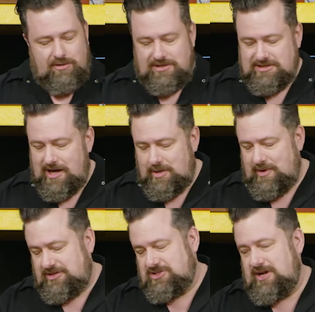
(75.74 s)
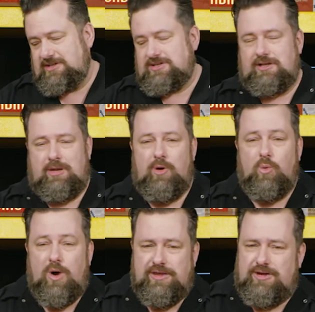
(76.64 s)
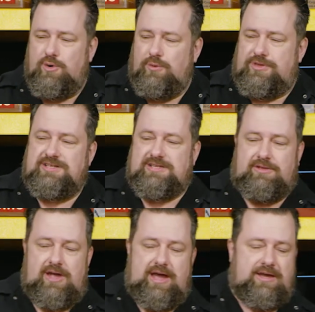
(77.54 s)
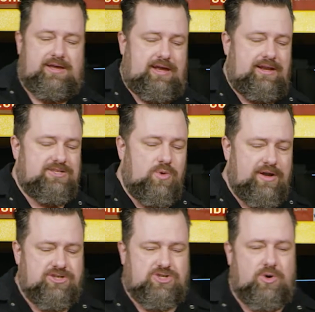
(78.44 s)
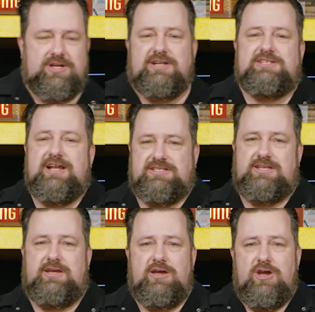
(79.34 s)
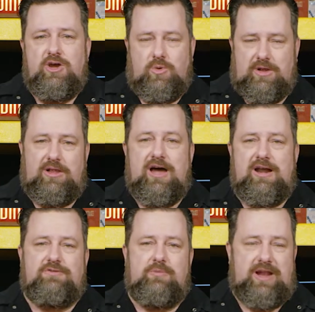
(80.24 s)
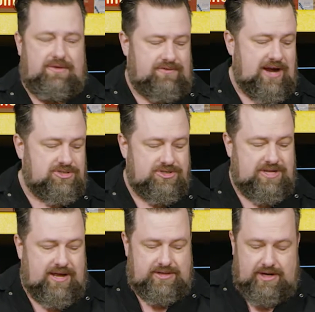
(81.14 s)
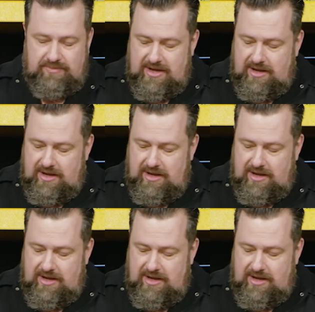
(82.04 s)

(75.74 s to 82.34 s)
Let's talk about this chainsaw a little bit. One of the cool things I like, and it's one of the shortcuts that I see with a lot of different manufacturers out there,